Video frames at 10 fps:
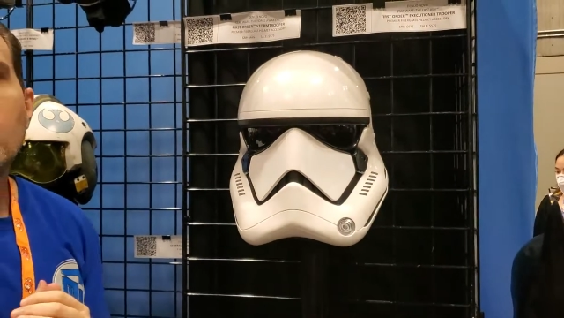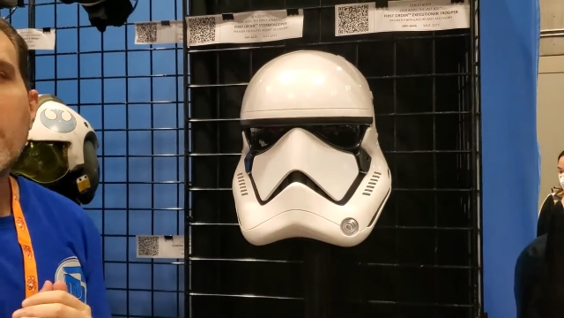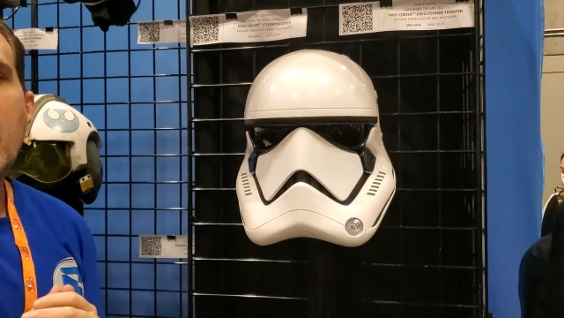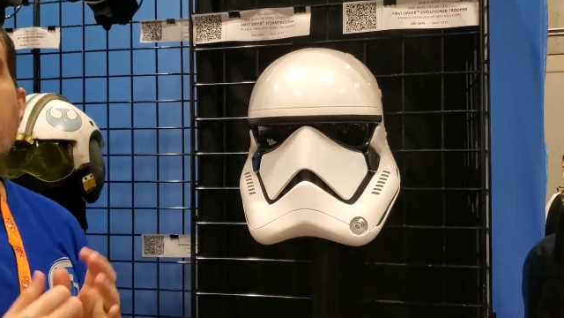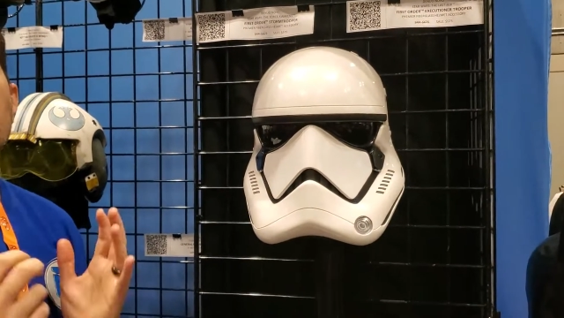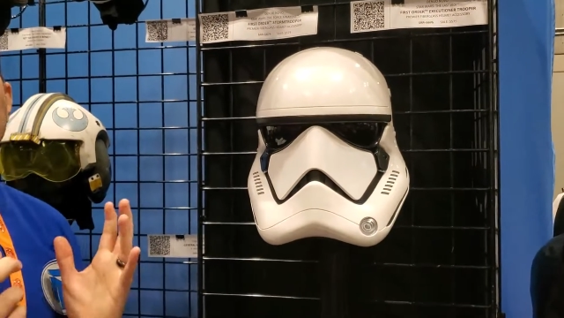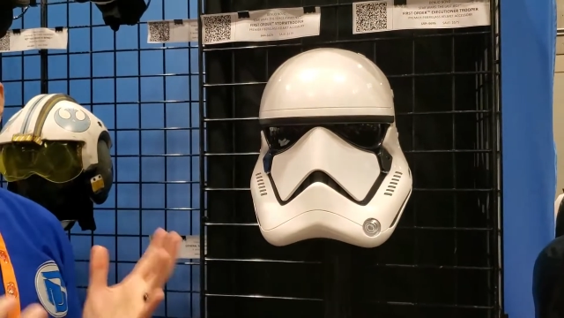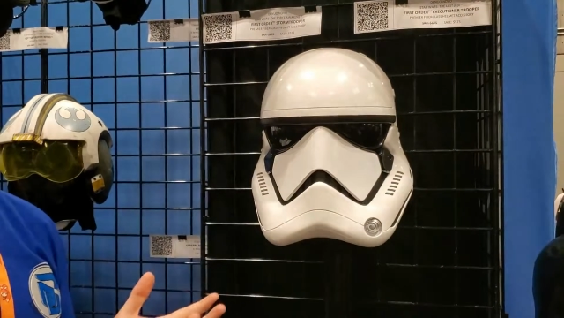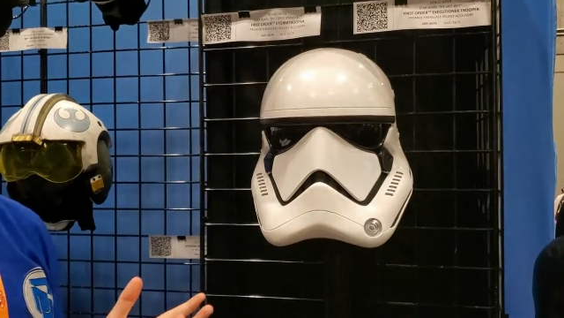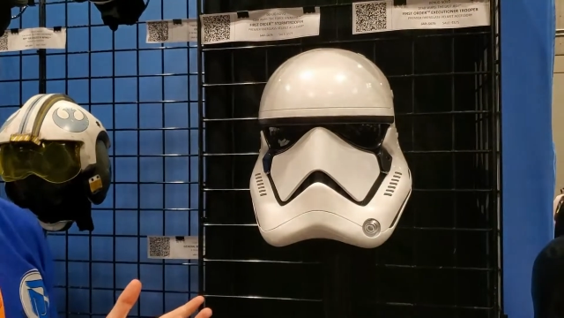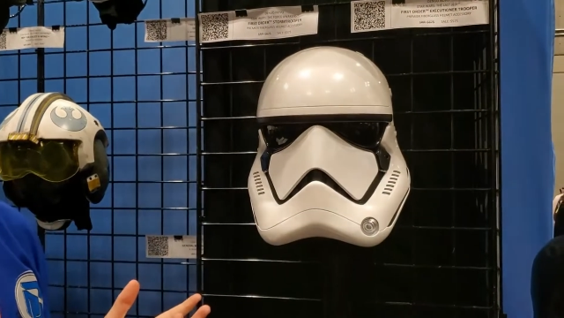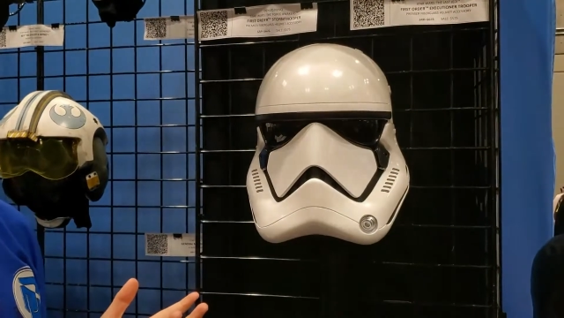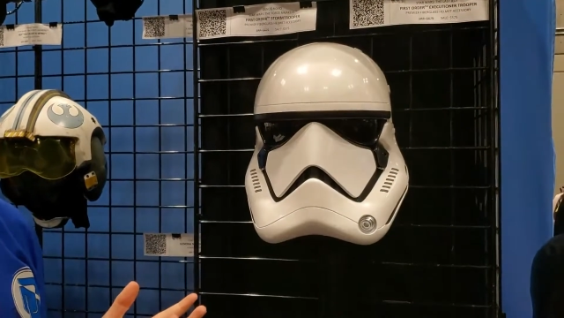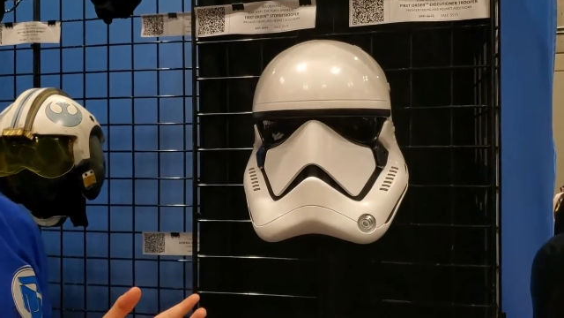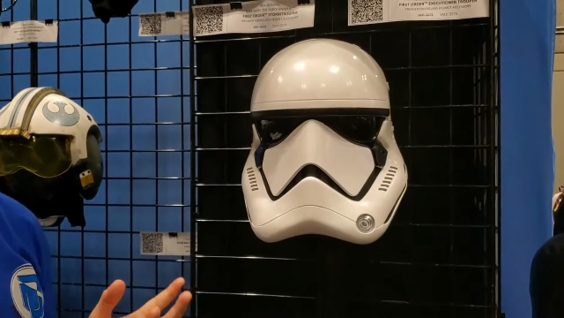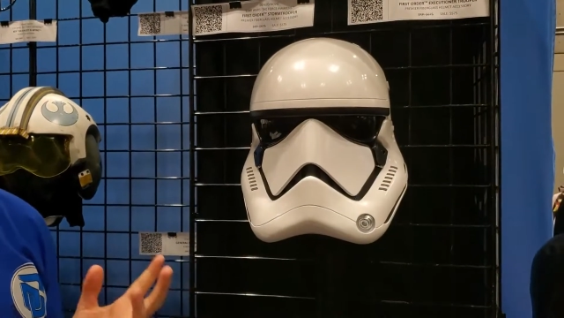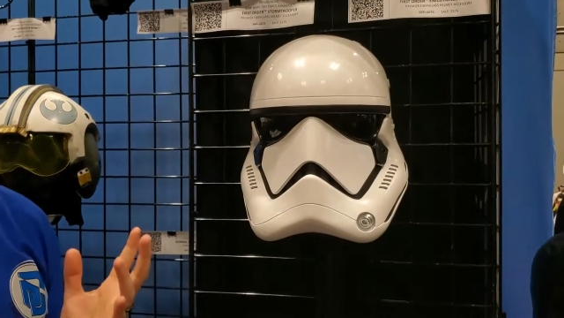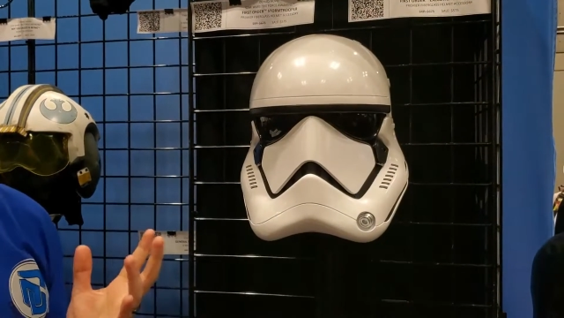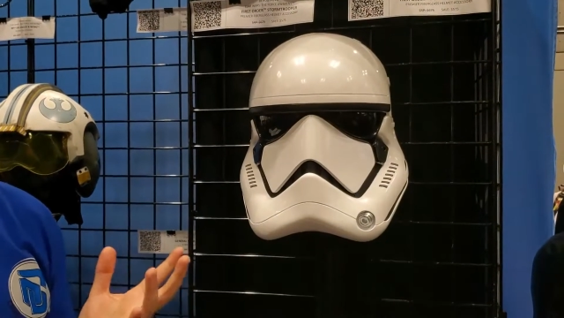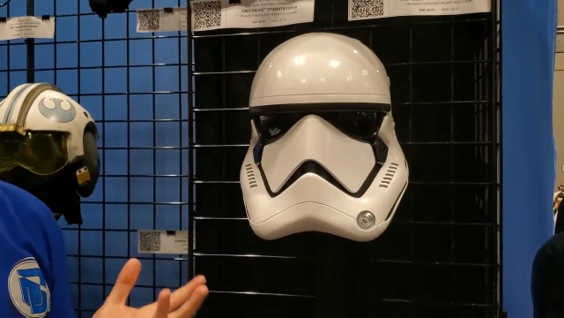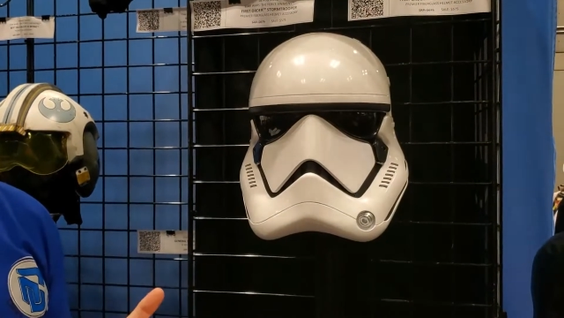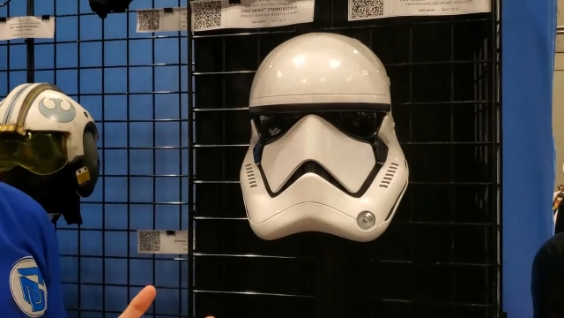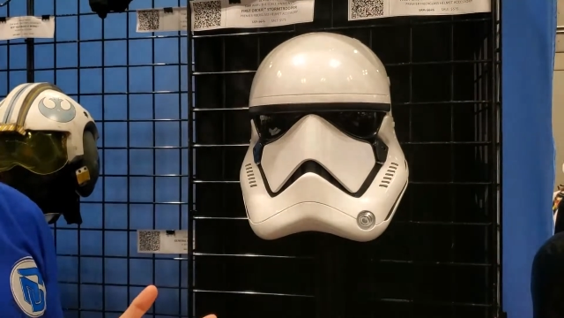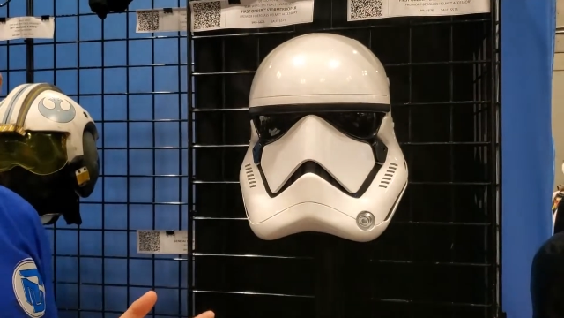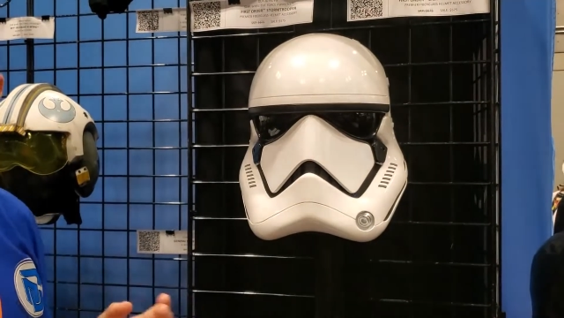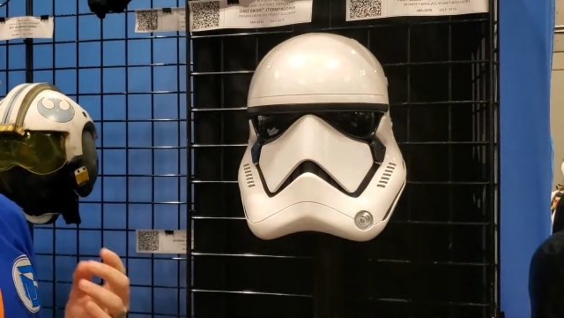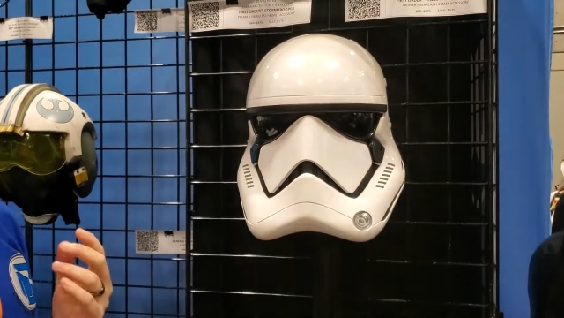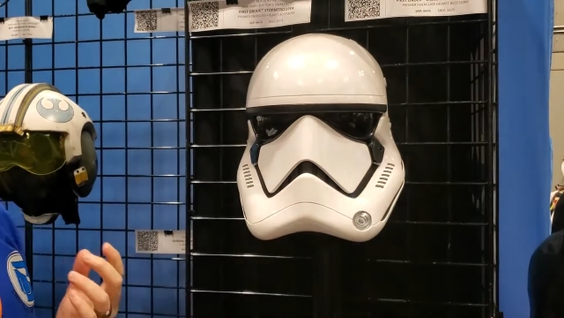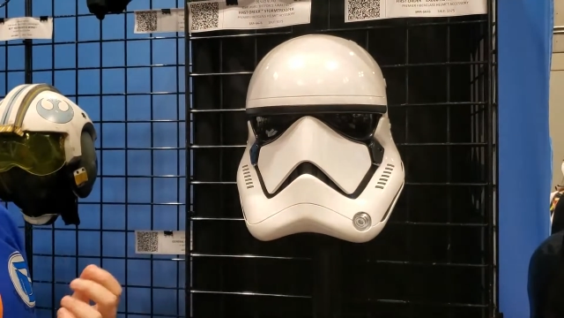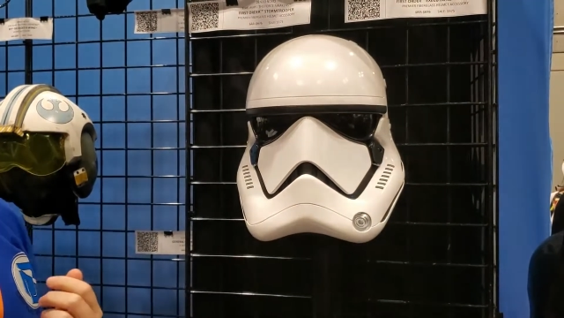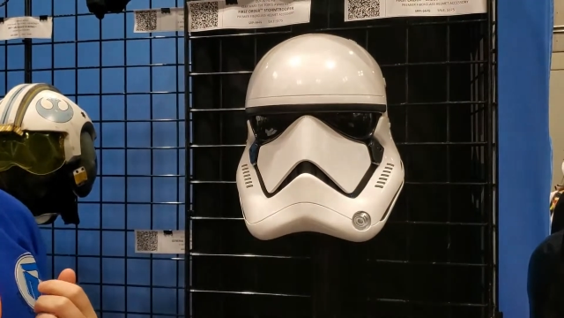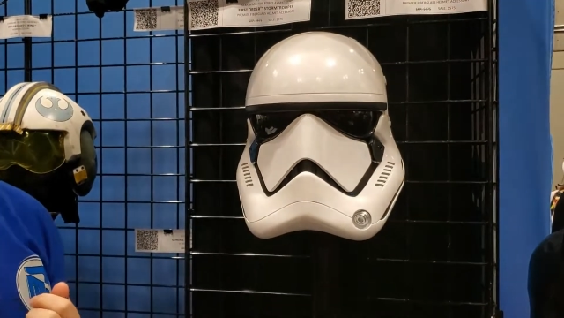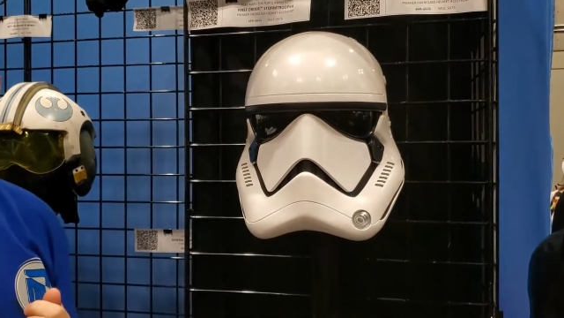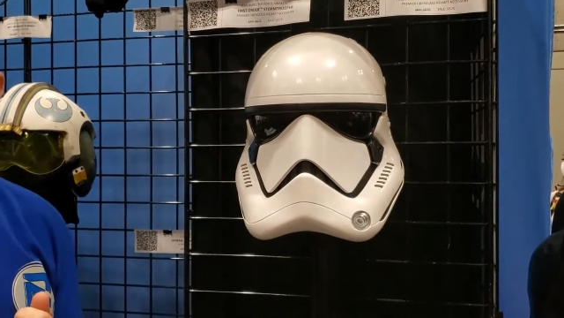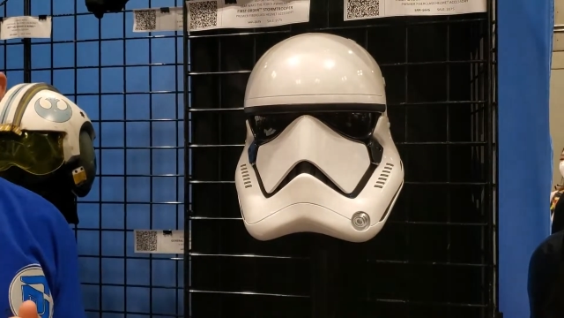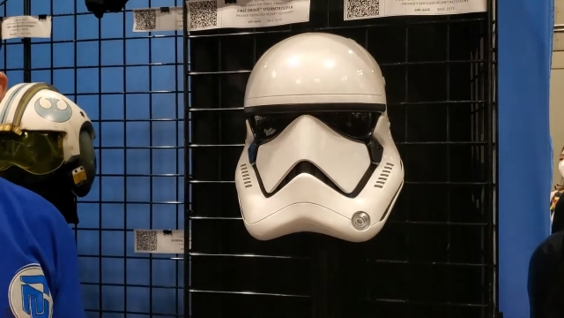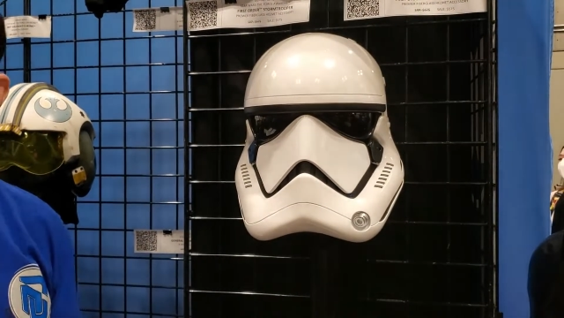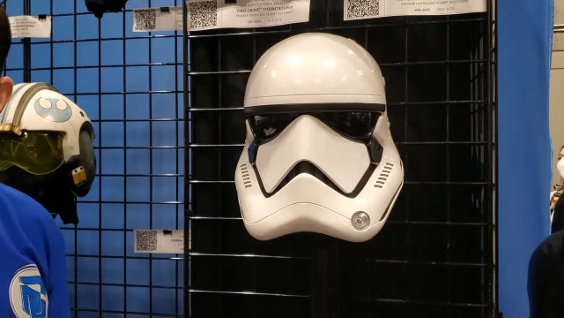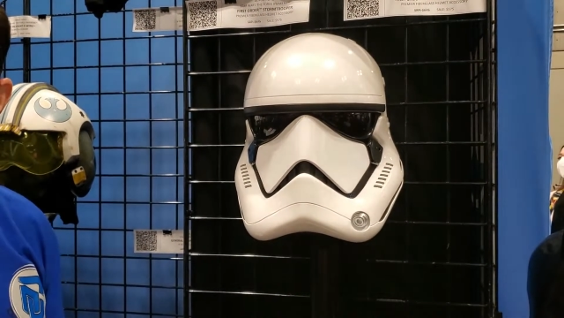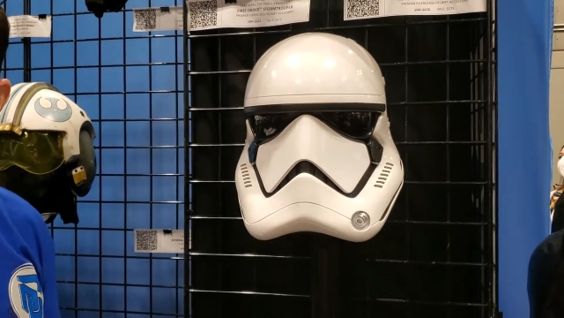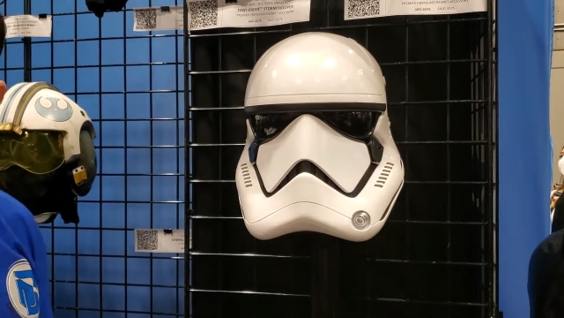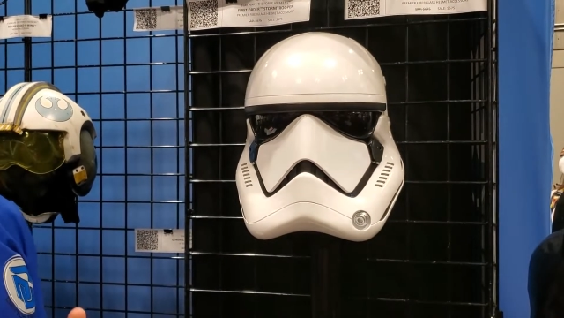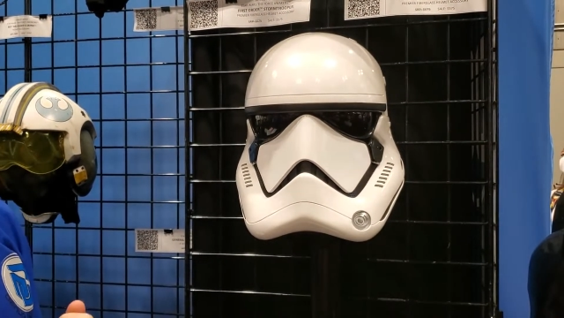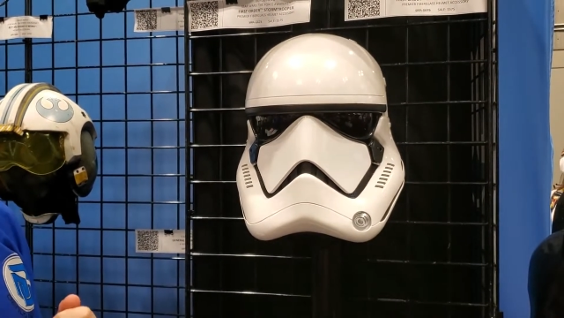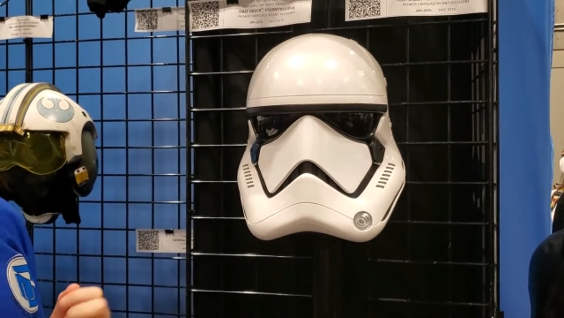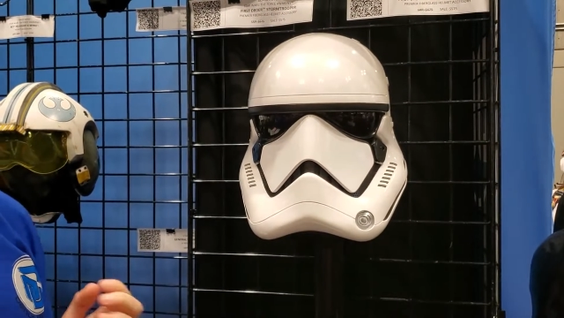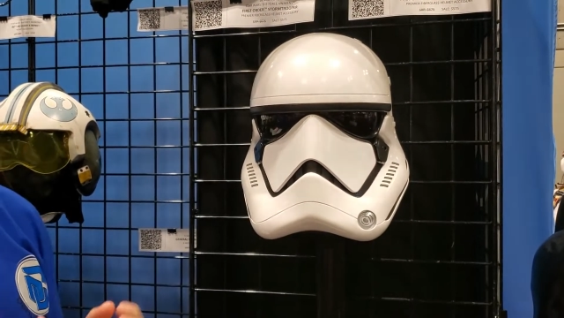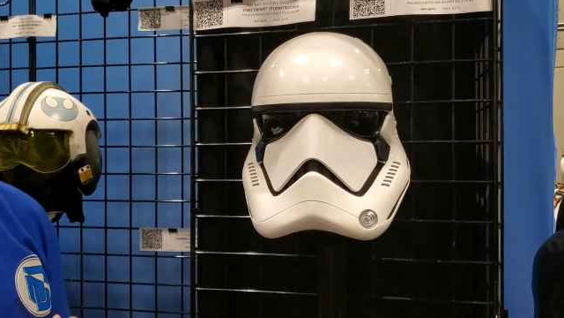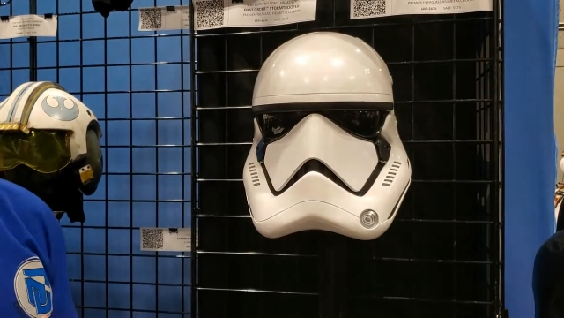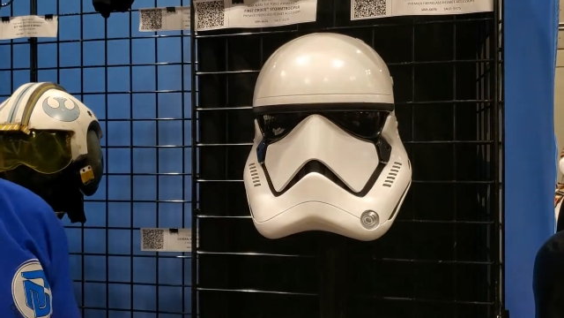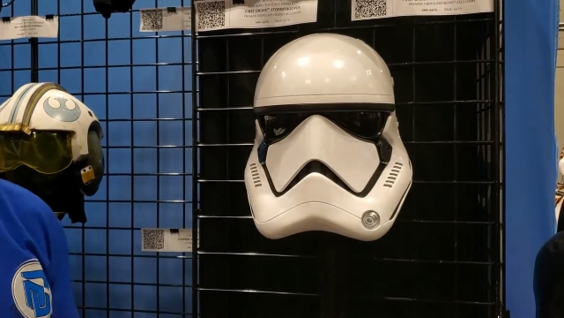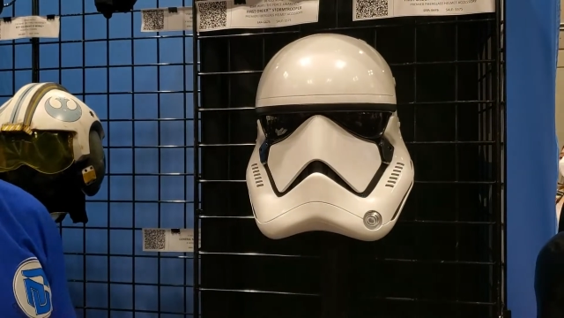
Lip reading: No face is visible, so there are no lips to read.